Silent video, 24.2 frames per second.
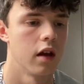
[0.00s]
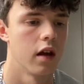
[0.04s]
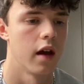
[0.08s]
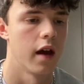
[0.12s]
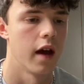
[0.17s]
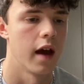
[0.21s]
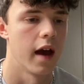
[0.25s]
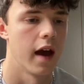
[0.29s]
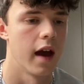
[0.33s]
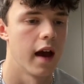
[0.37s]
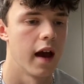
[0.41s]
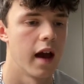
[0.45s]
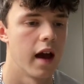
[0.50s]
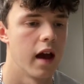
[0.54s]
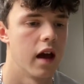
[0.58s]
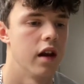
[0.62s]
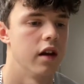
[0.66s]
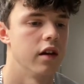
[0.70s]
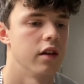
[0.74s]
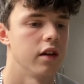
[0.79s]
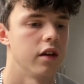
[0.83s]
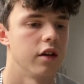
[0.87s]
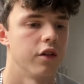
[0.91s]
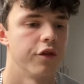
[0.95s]
and
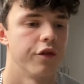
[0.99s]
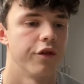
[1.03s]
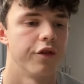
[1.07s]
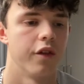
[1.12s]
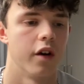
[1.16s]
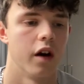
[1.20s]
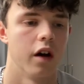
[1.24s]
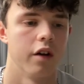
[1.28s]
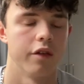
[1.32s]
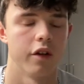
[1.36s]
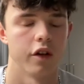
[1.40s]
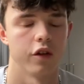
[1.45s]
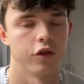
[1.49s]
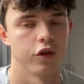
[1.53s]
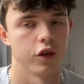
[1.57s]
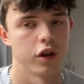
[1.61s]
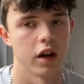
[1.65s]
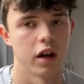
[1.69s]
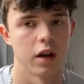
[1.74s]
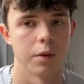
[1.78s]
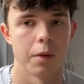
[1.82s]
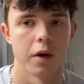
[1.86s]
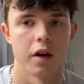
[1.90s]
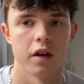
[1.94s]

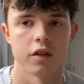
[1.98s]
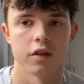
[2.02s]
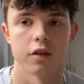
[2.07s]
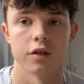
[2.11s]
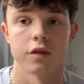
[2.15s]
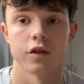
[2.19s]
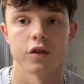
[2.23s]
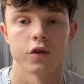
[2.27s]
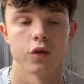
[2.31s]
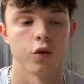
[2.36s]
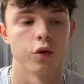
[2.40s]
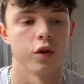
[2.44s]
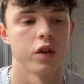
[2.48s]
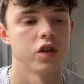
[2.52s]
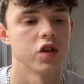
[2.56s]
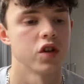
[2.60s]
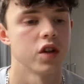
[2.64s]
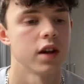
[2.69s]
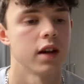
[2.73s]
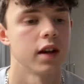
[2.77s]
500GB of storage.